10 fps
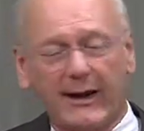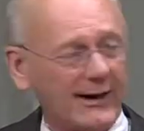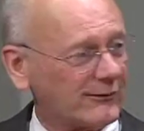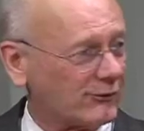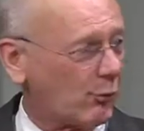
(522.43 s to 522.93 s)

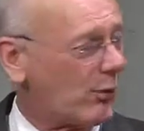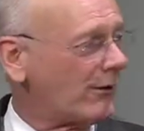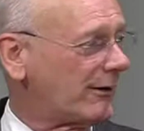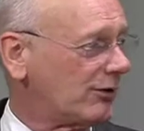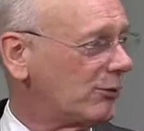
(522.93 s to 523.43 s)
it's the one
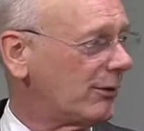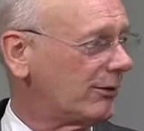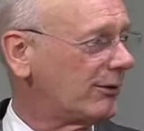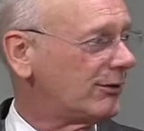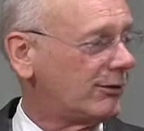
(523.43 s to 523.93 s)
that you
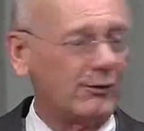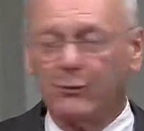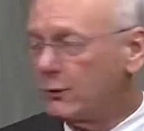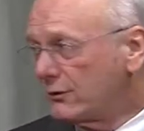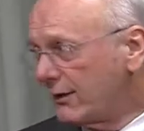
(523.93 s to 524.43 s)
alluded to,
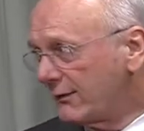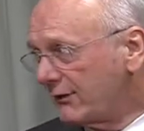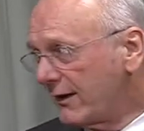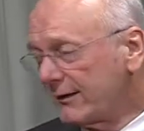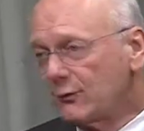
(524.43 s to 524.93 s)
which is
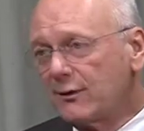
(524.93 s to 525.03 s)
that